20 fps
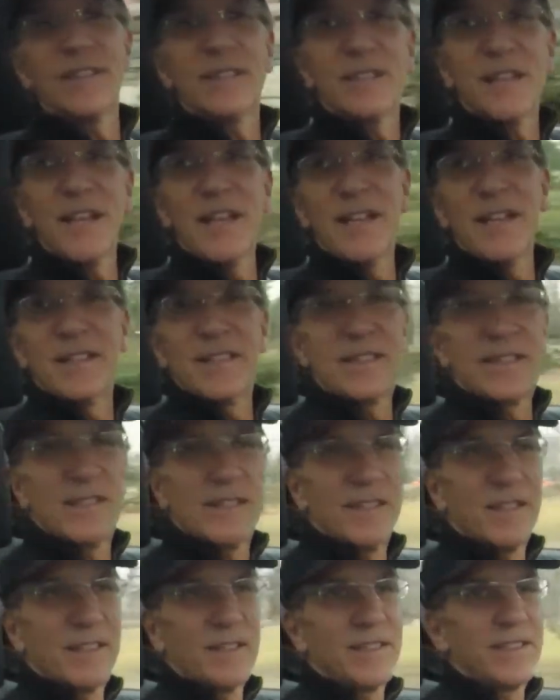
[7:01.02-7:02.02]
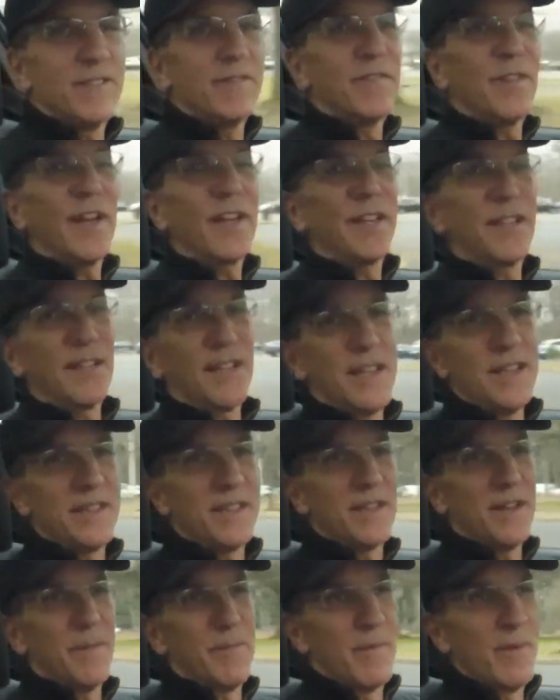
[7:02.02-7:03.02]
seats to ventilate
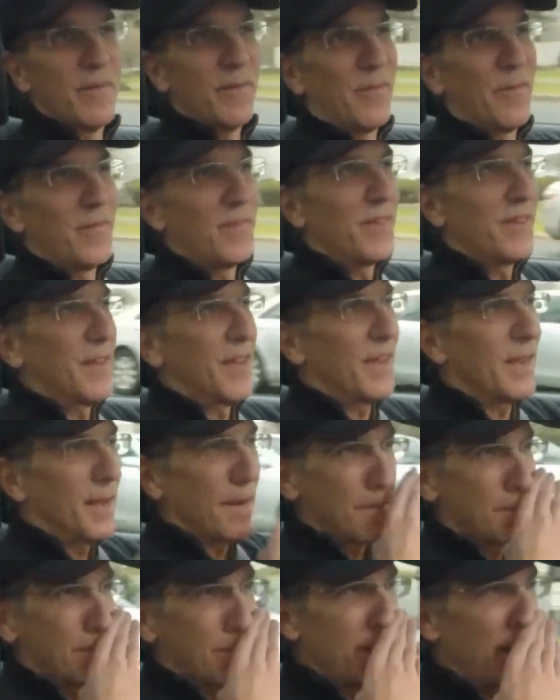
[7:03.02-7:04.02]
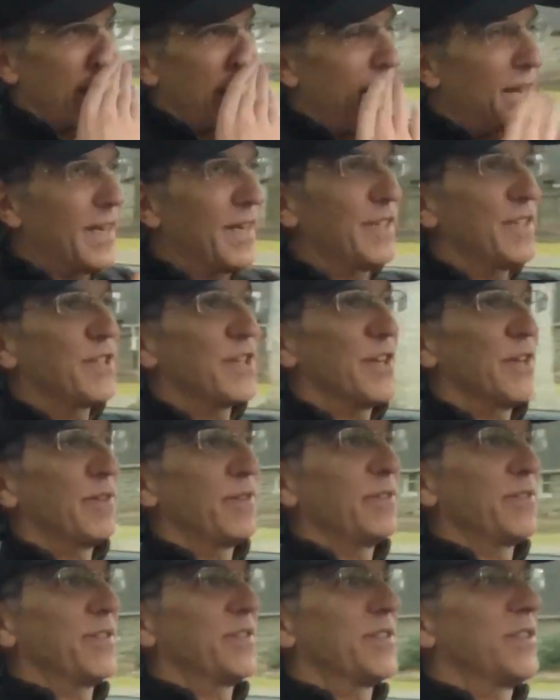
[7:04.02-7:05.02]
them and
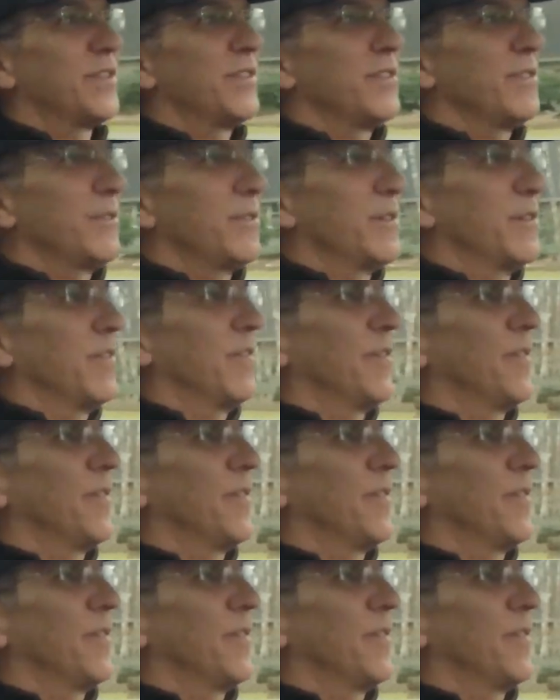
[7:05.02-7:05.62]
chose to